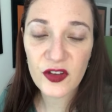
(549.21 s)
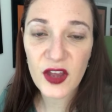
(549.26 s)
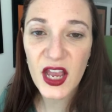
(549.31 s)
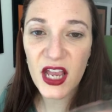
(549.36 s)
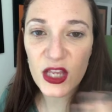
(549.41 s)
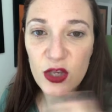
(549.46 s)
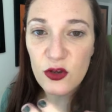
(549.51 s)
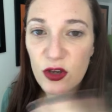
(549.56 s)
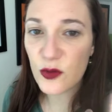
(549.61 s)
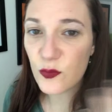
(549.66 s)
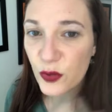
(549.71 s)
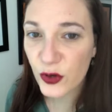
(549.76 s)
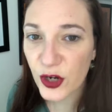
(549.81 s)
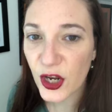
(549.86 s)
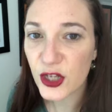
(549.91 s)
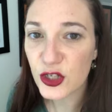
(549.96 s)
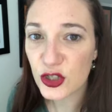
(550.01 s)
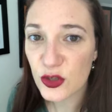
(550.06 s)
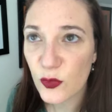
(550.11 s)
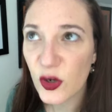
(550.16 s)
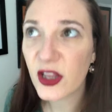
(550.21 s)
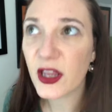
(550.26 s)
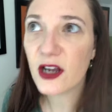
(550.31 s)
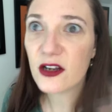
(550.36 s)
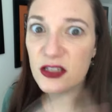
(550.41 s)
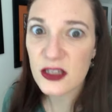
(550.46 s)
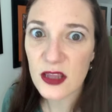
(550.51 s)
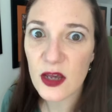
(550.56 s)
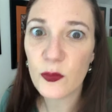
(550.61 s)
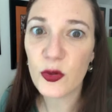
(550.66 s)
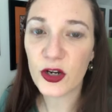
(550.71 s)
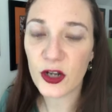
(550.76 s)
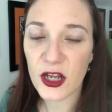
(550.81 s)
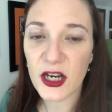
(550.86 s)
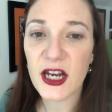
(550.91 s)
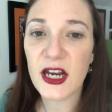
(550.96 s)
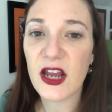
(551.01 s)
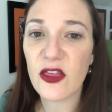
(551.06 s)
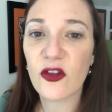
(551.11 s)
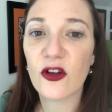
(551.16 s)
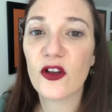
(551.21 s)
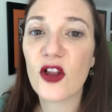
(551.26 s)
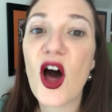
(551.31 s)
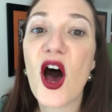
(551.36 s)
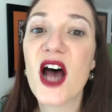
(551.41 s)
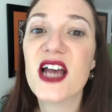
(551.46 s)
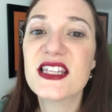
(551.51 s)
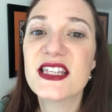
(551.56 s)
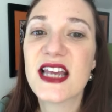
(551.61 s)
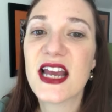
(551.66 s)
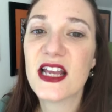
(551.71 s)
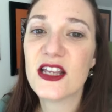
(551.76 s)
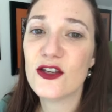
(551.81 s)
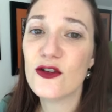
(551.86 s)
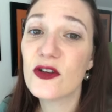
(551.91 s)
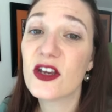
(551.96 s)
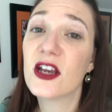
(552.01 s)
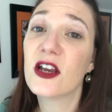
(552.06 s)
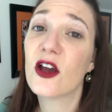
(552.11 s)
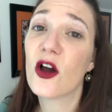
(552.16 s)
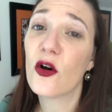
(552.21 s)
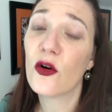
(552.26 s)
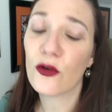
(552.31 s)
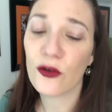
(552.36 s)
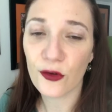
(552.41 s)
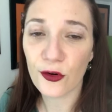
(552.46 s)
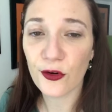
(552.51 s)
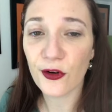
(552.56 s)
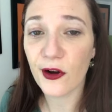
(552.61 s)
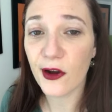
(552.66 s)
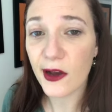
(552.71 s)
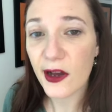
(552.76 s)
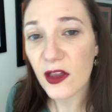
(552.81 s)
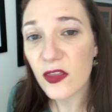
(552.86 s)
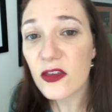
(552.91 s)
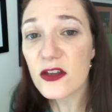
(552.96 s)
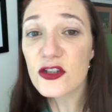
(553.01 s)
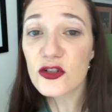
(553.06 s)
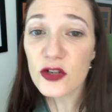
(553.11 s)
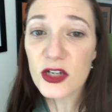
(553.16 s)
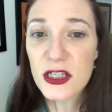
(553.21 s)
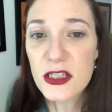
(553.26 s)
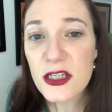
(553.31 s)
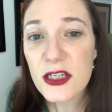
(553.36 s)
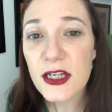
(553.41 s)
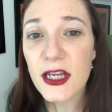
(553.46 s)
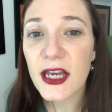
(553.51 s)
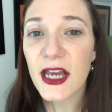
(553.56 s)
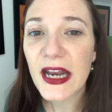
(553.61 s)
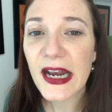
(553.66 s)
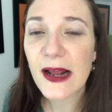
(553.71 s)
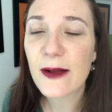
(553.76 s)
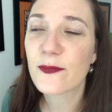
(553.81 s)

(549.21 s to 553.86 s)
and you can put on 2 more layers and then put on another gloss, and you can go rock the streets at night.